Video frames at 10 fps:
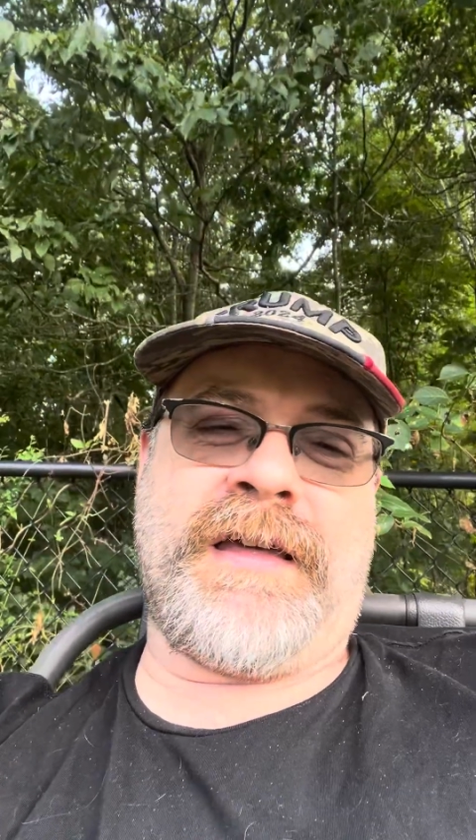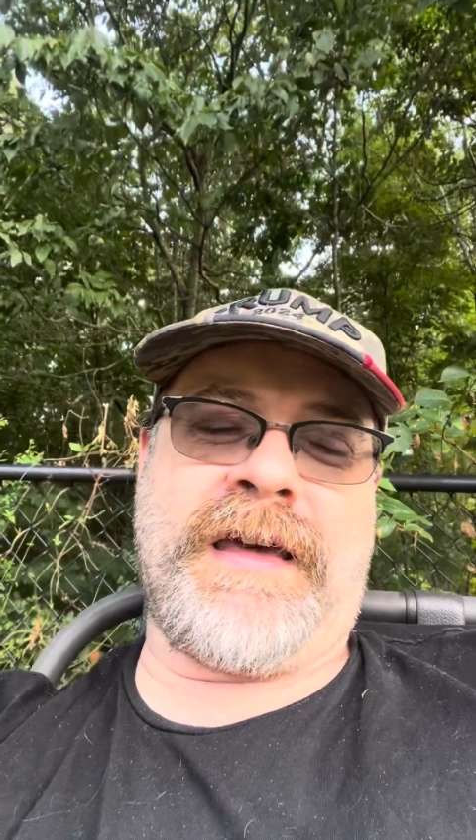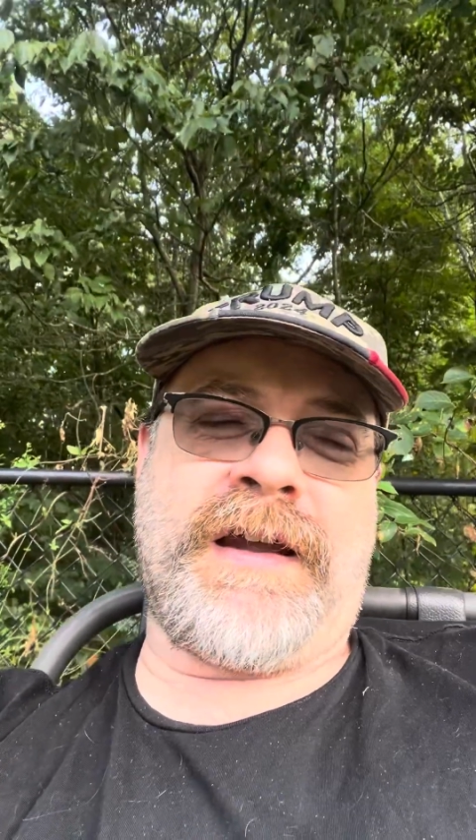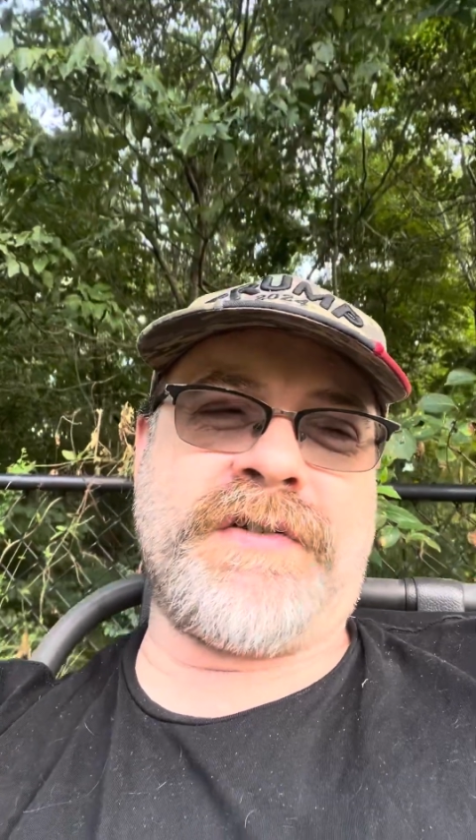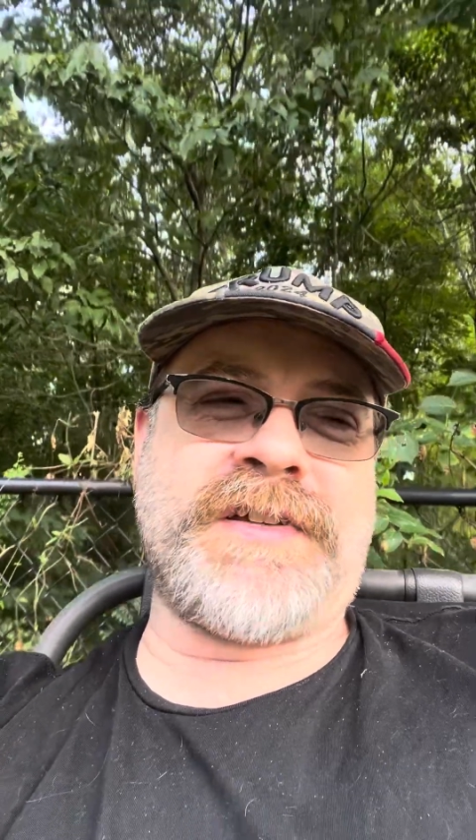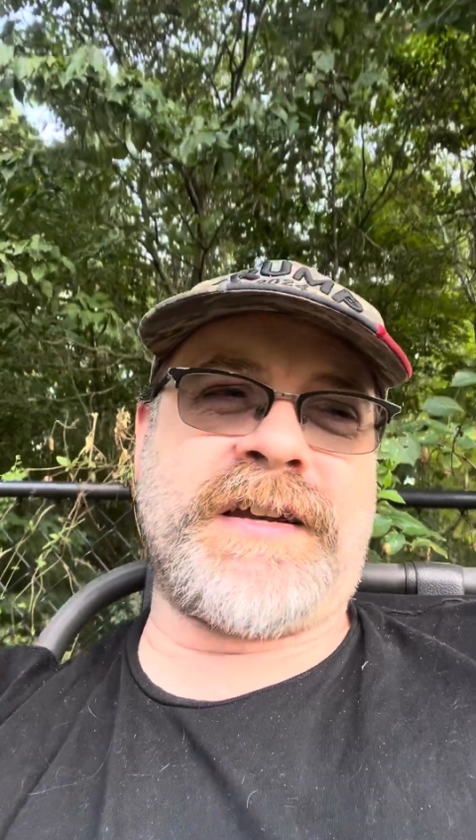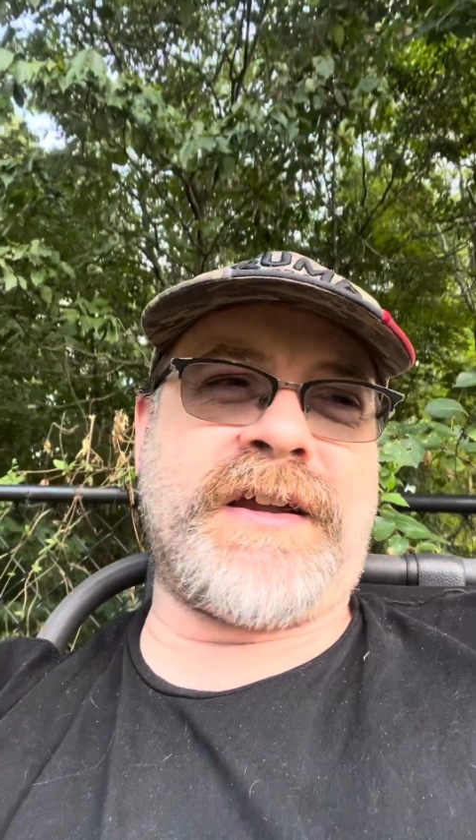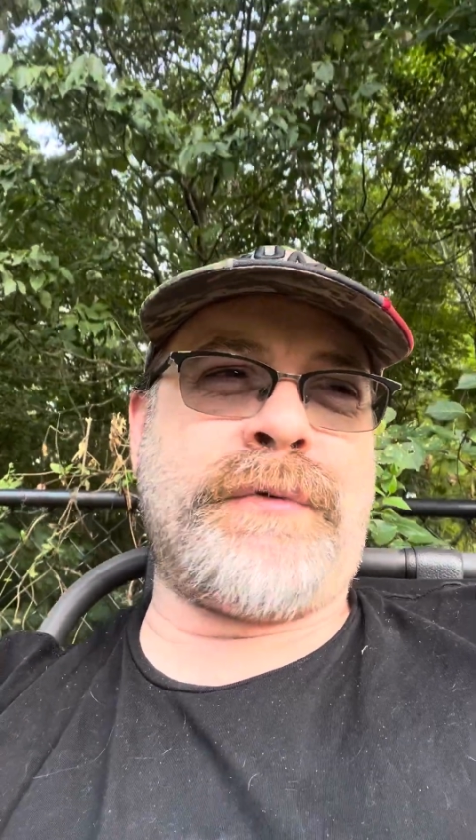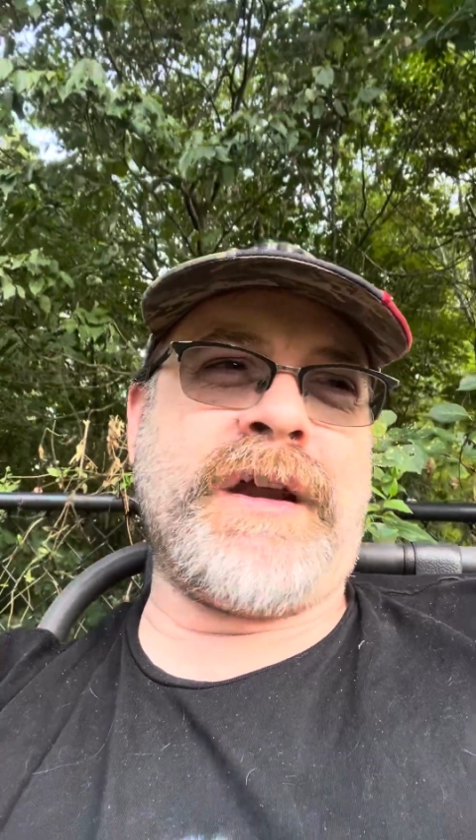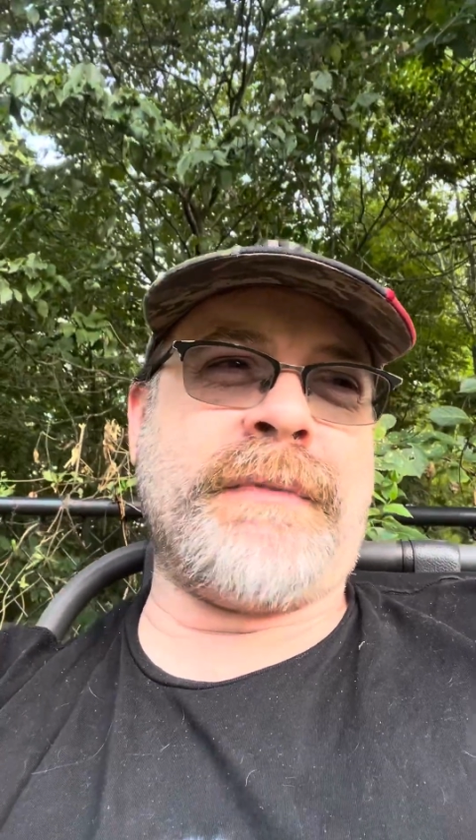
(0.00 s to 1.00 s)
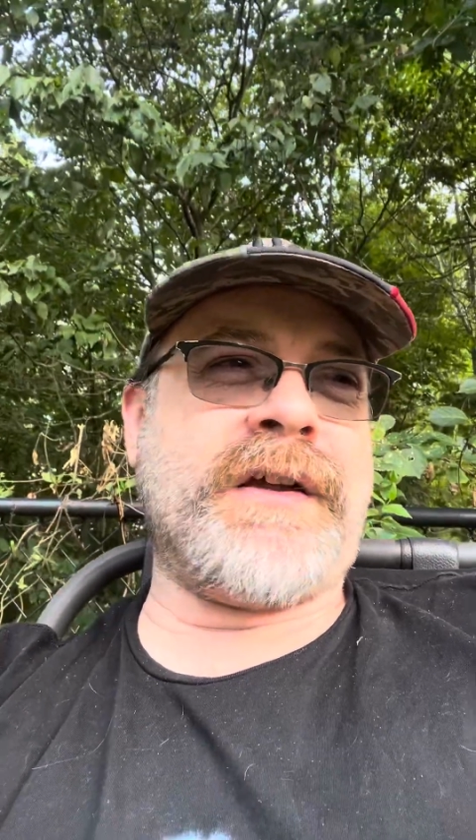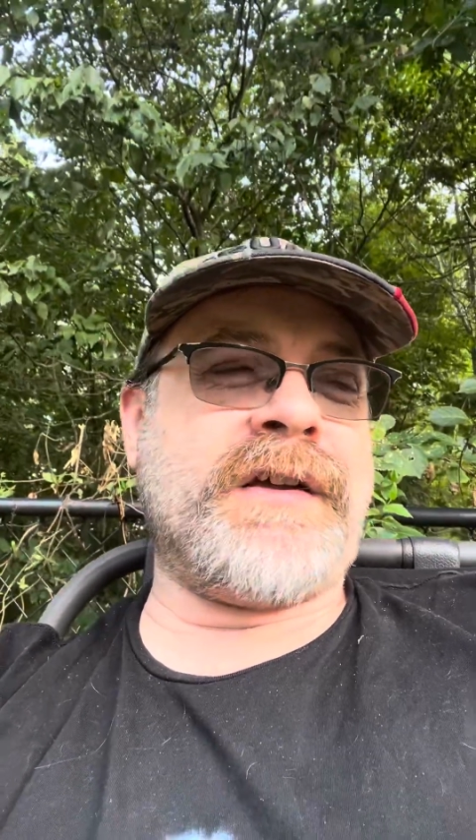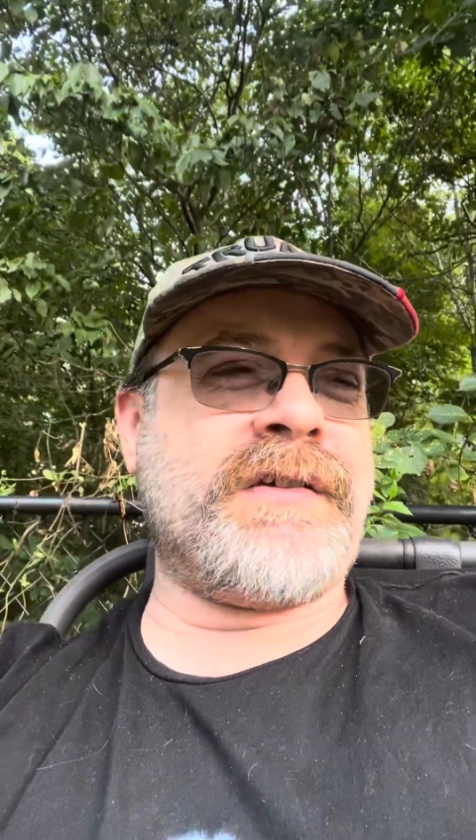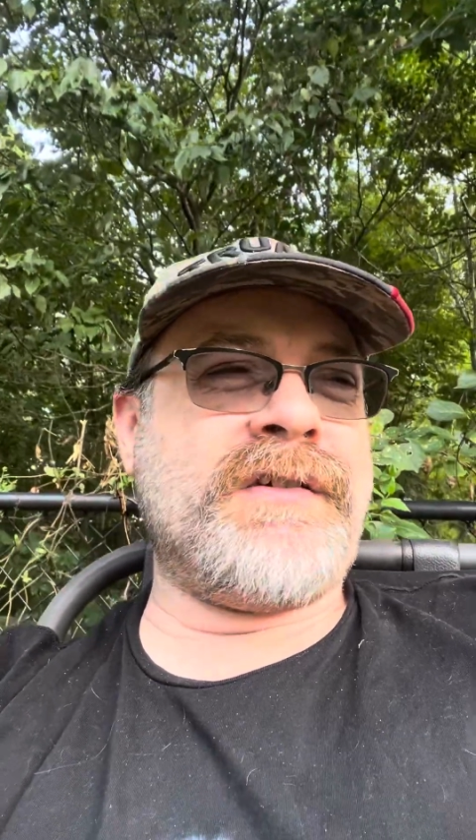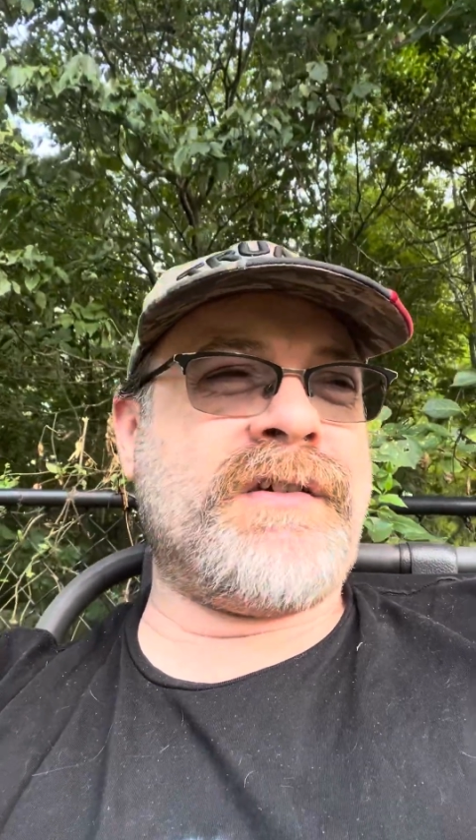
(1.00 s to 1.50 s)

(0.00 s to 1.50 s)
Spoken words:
And I was like, now wait a minute,